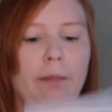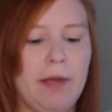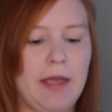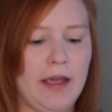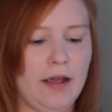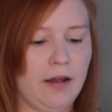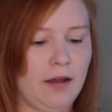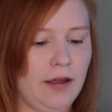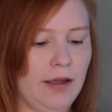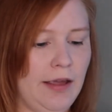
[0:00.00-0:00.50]

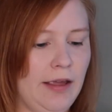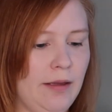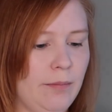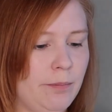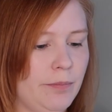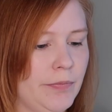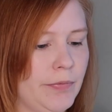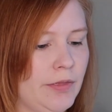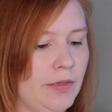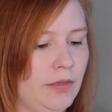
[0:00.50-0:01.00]
berry.
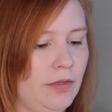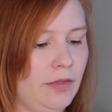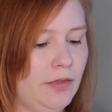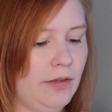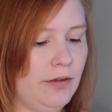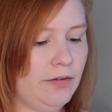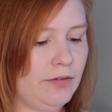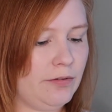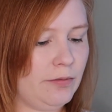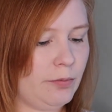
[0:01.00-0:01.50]

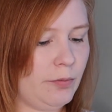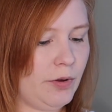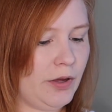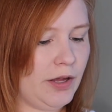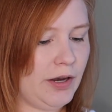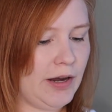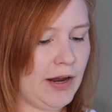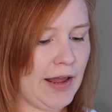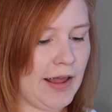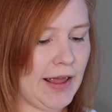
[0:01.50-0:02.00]
This
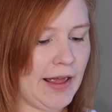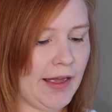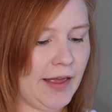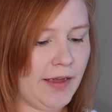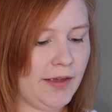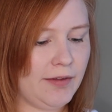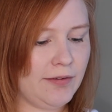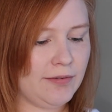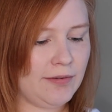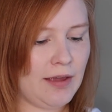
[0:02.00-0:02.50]
one
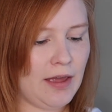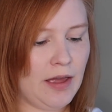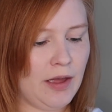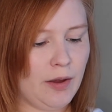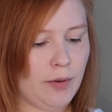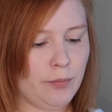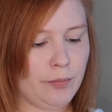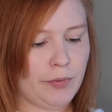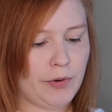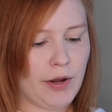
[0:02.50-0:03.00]
has
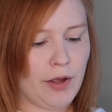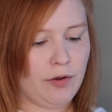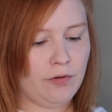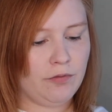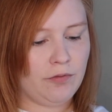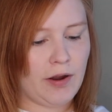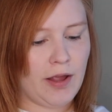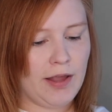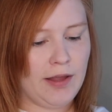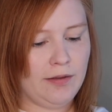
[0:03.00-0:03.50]

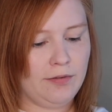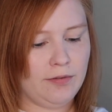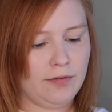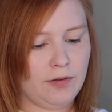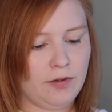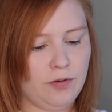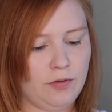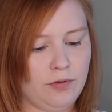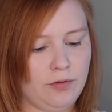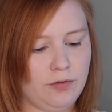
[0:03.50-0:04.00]
brown rice,
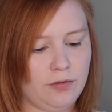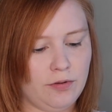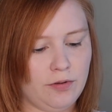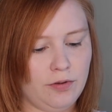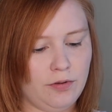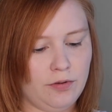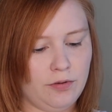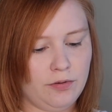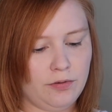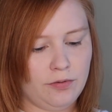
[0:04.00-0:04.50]

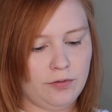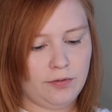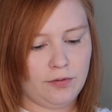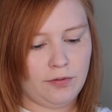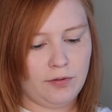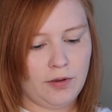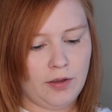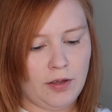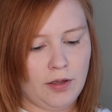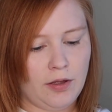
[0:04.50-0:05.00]

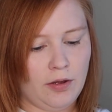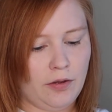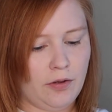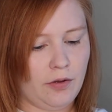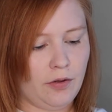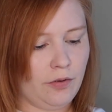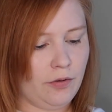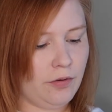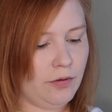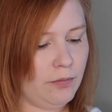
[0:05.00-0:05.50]
couscous,
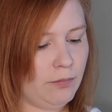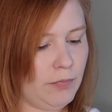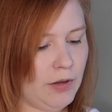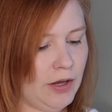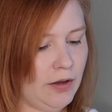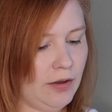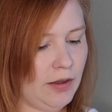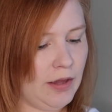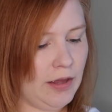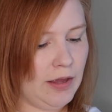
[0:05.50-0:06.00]
pulled
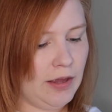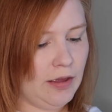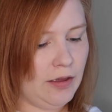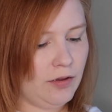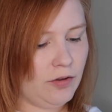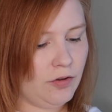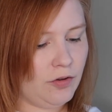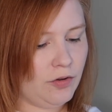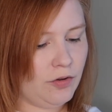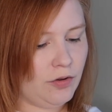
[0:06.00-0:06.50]
millet,
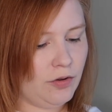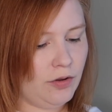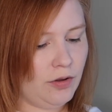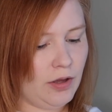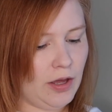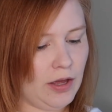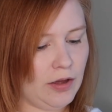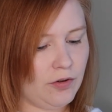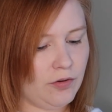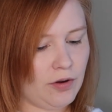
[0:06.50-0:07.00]

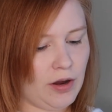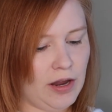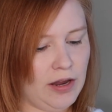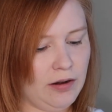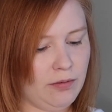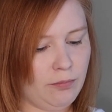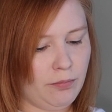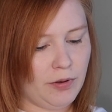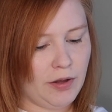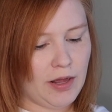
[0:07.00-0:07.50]
a
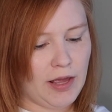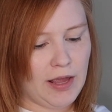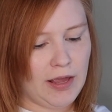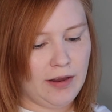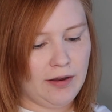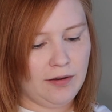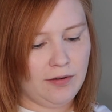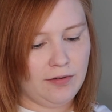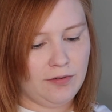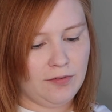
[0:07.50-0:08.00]
grain
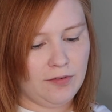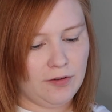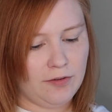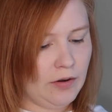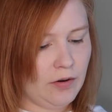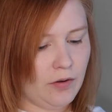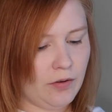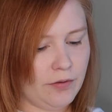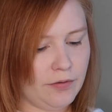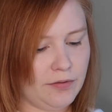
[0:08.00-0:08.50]
blend.
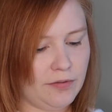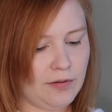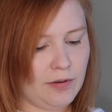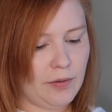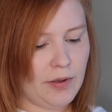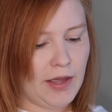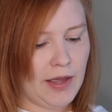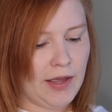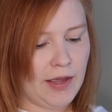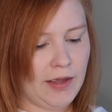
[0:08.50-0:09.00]
It also
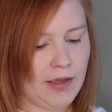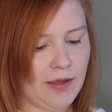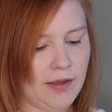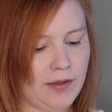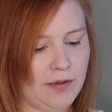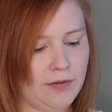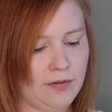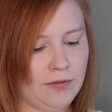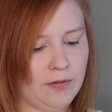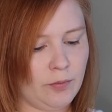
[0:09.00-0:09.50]

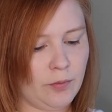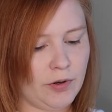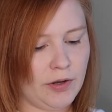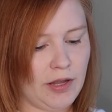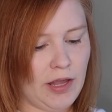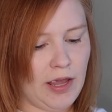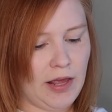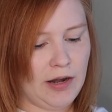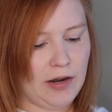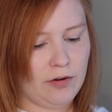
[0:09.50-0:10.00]
has
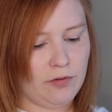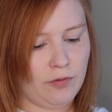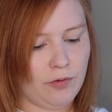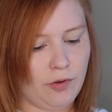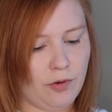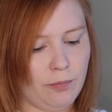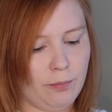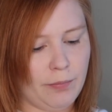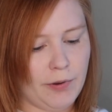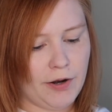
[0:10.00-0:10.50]
organic
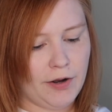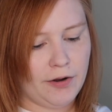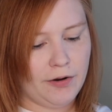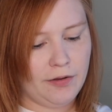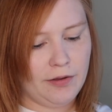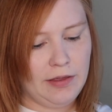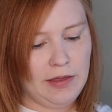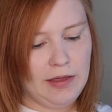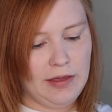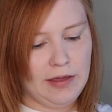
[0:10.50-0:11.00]
rolled
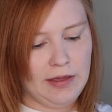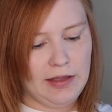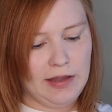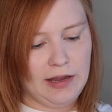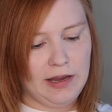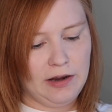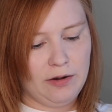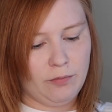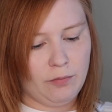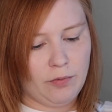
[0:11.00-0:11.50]
barley,
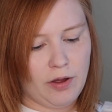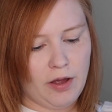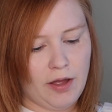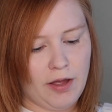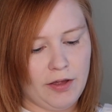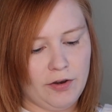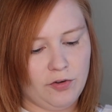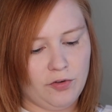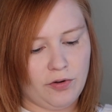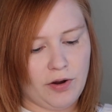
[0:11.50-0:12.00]

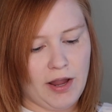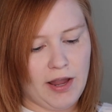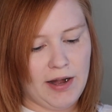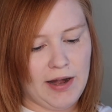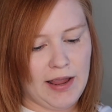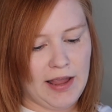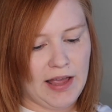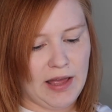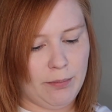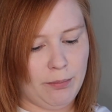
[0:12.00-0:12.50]
quinoa, dried
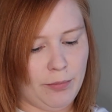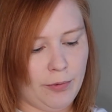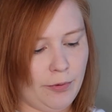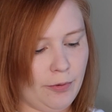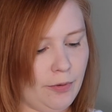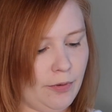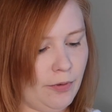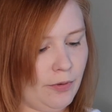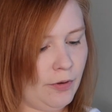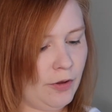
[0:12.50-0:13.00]

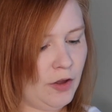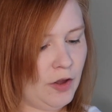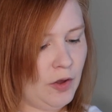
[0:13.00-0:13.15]
apple,